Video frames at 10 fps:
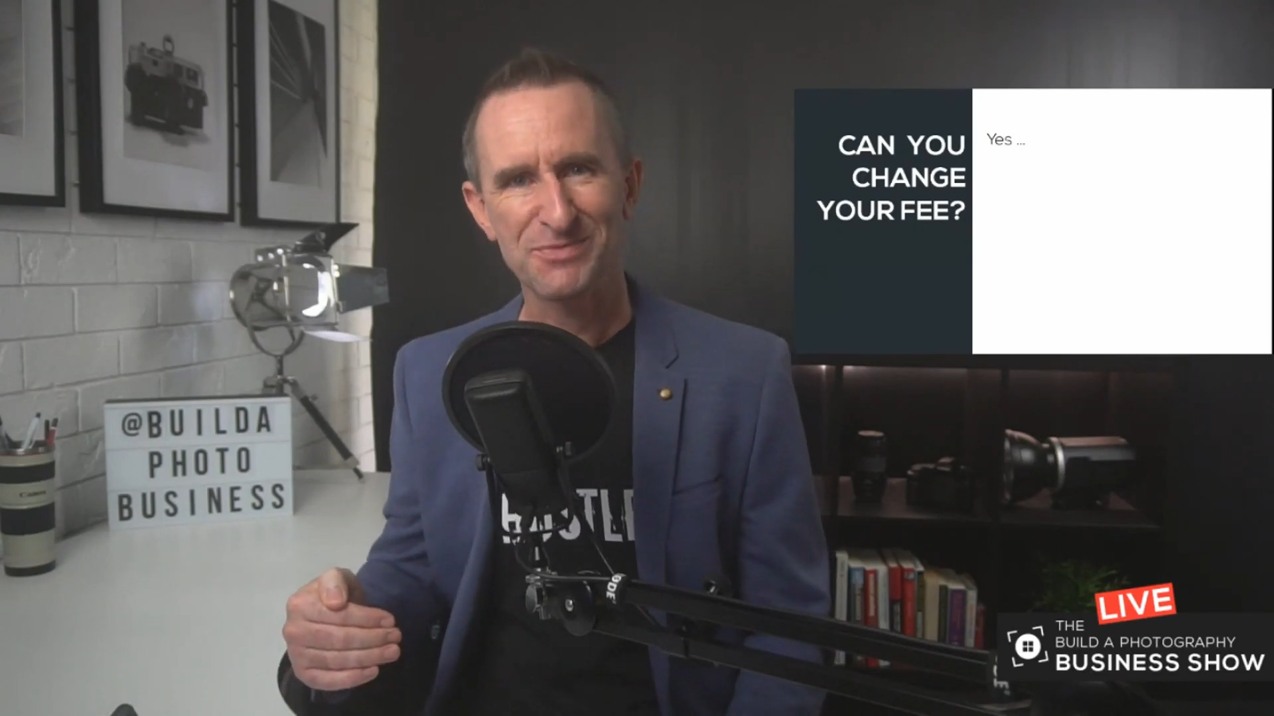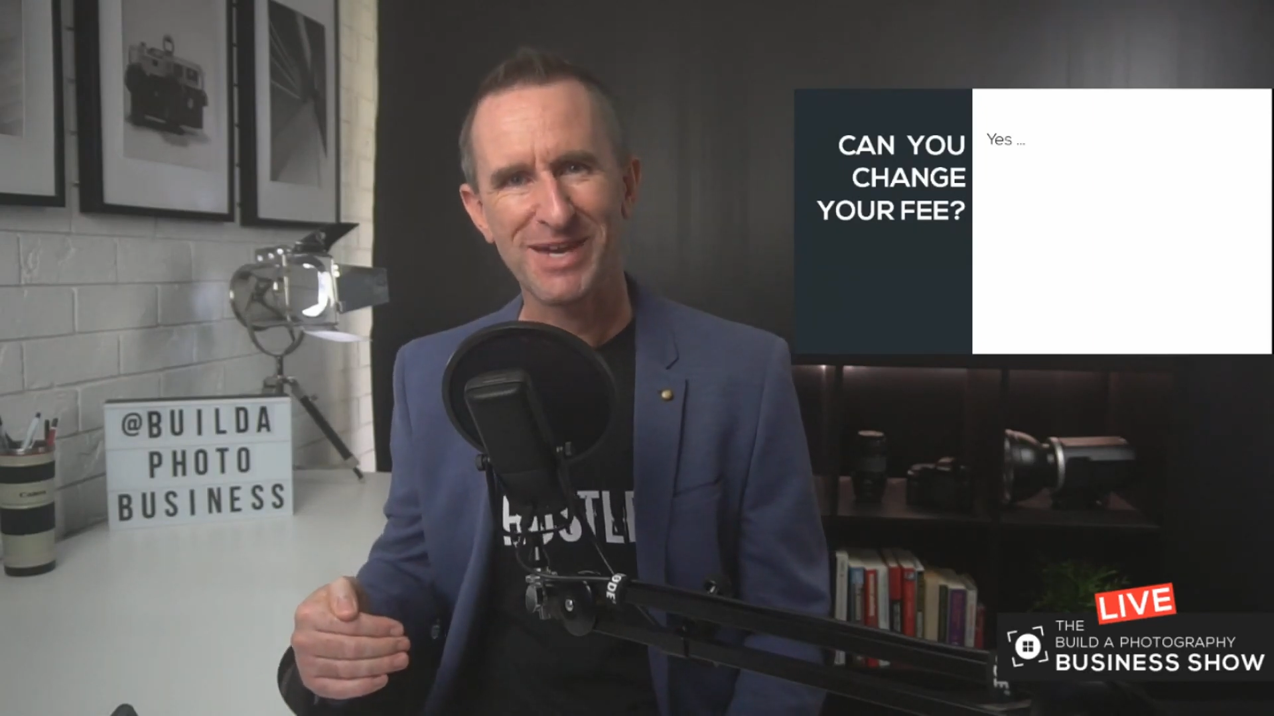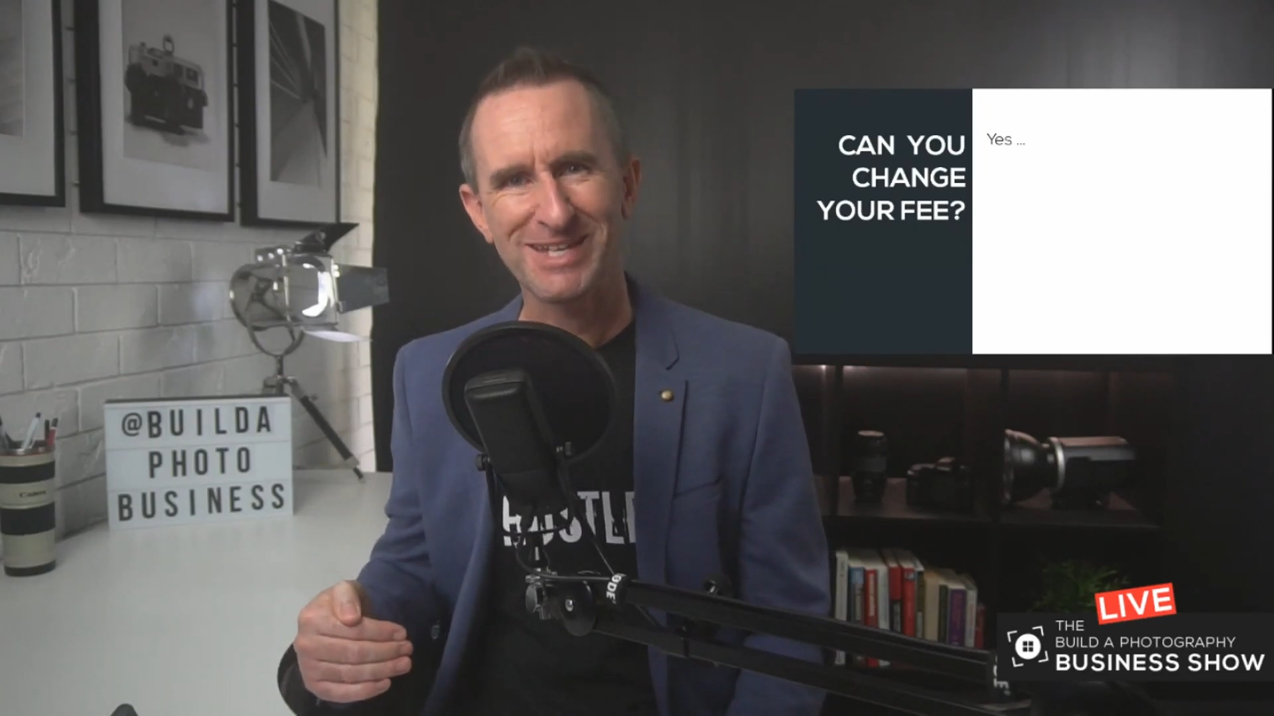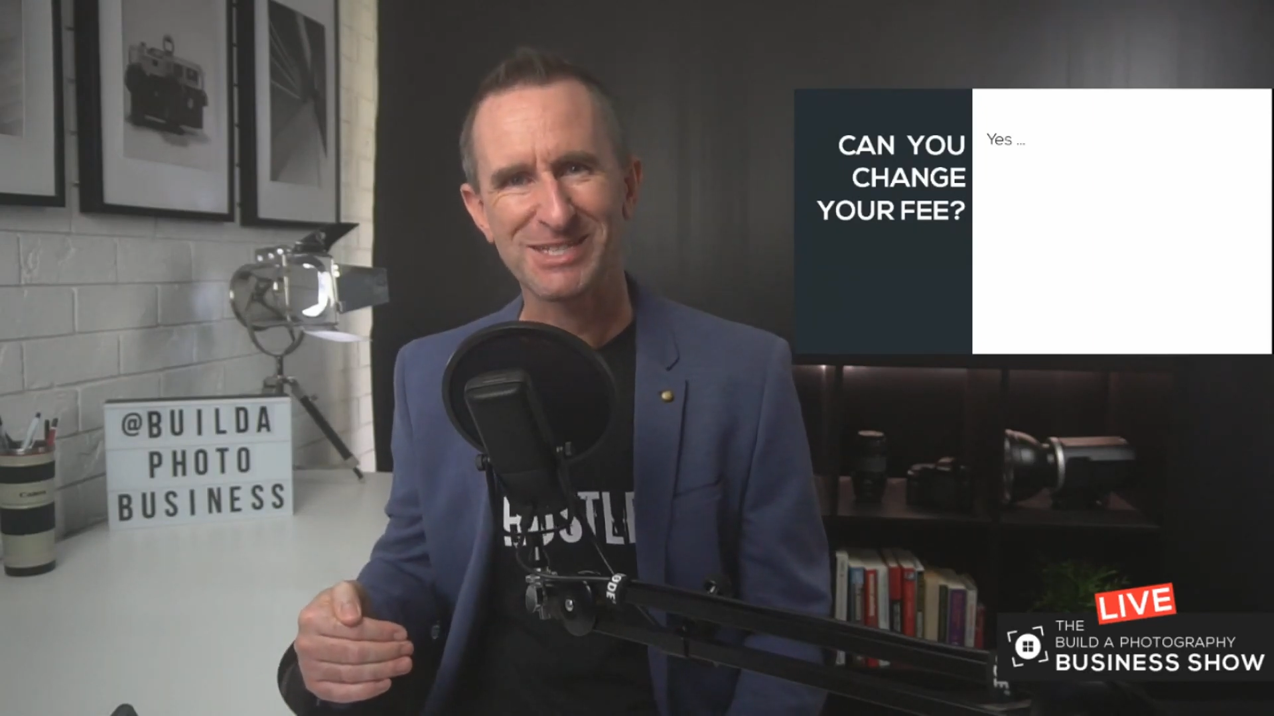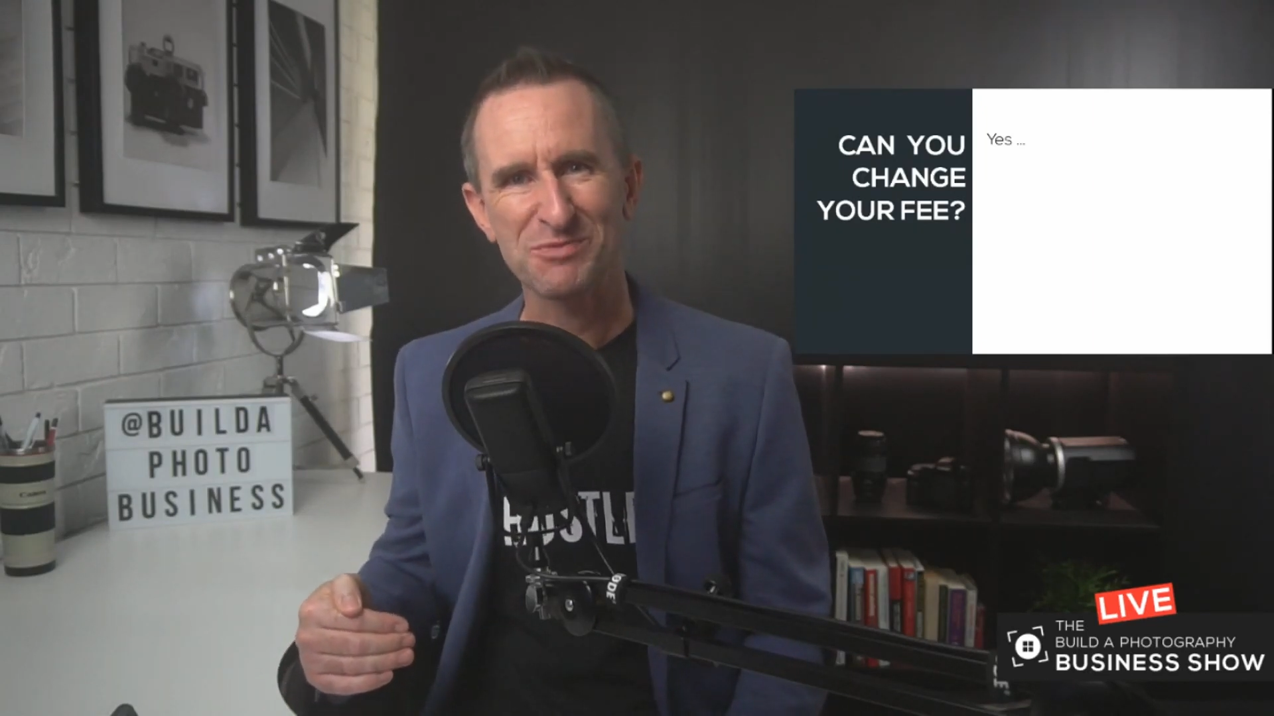to
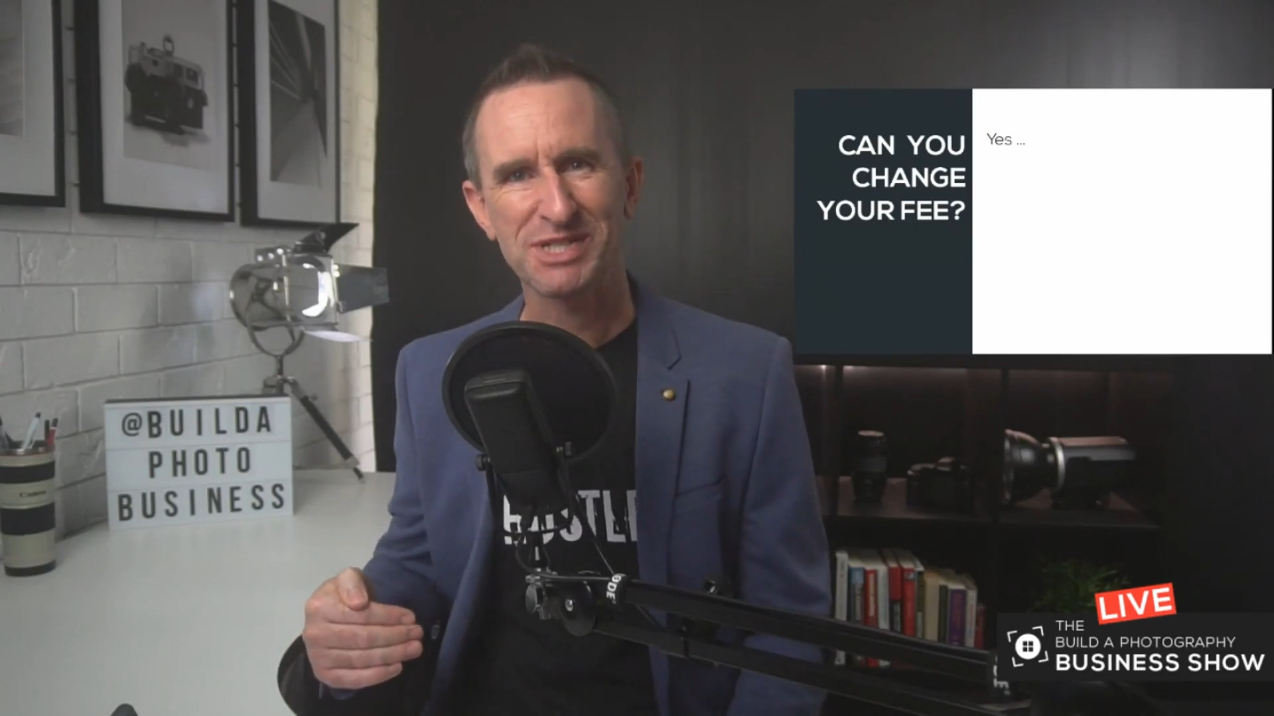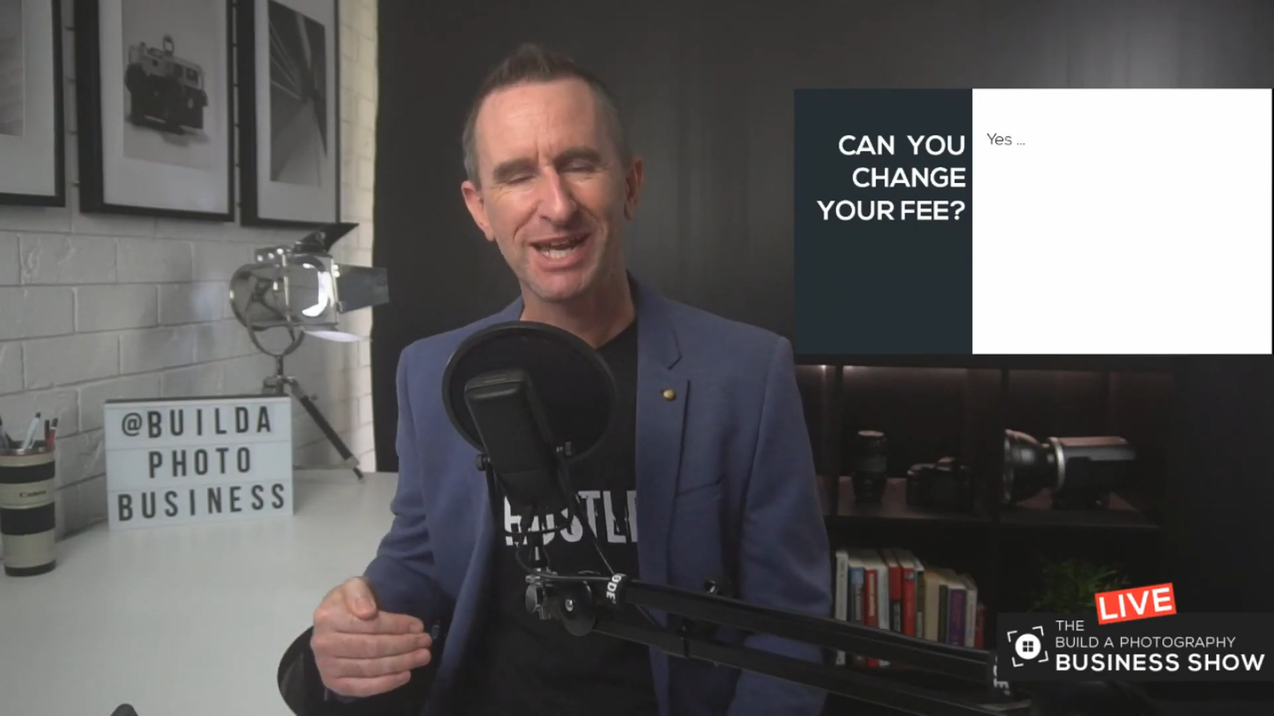make some